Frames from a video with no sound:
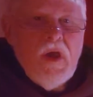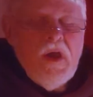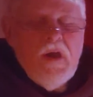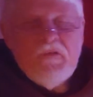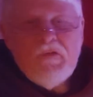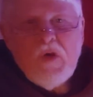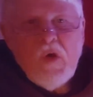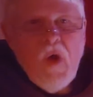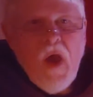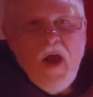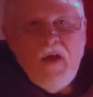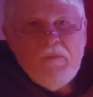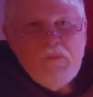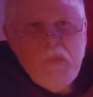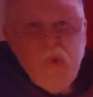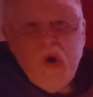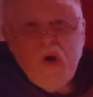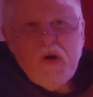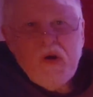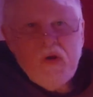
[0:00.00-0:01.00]
if you have
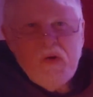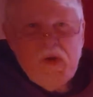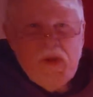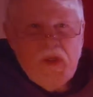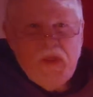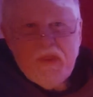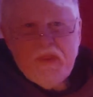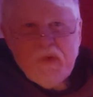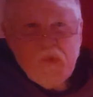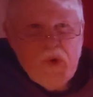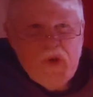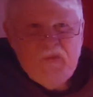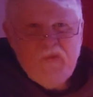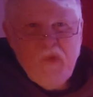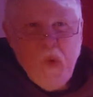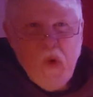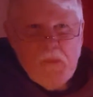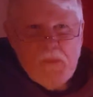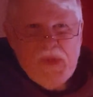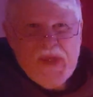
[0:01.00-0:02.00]
mercury in three,
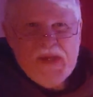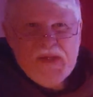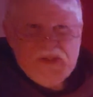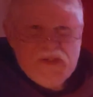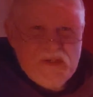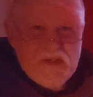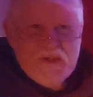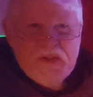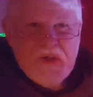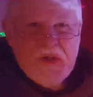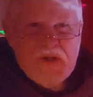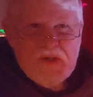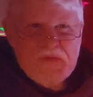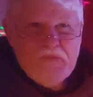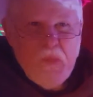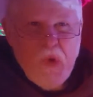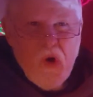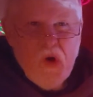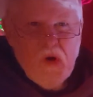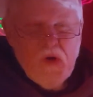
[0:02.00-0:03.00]
four pieces, it is
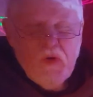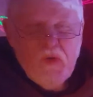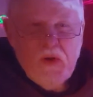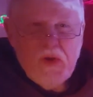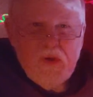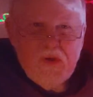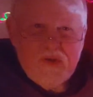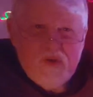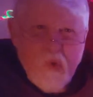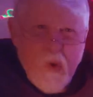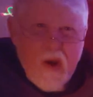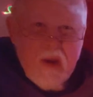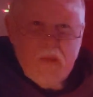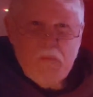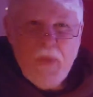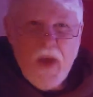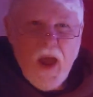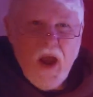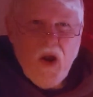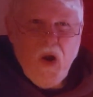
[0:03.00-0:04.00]
mercury. You join
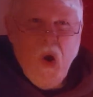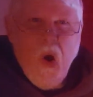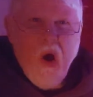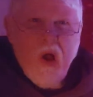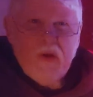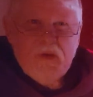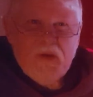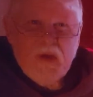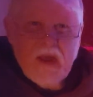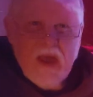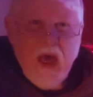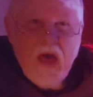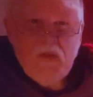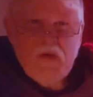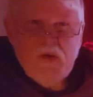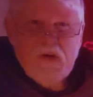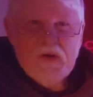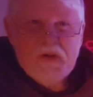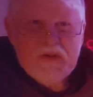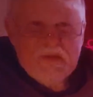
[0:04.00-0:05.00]
it back all
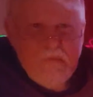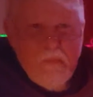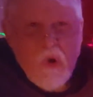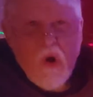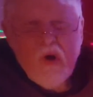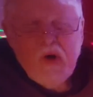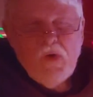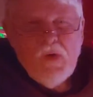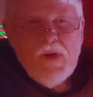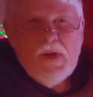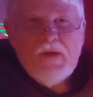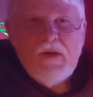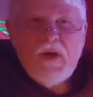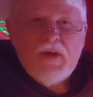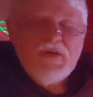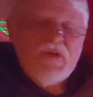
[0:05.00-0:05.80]
together, it's mercury. It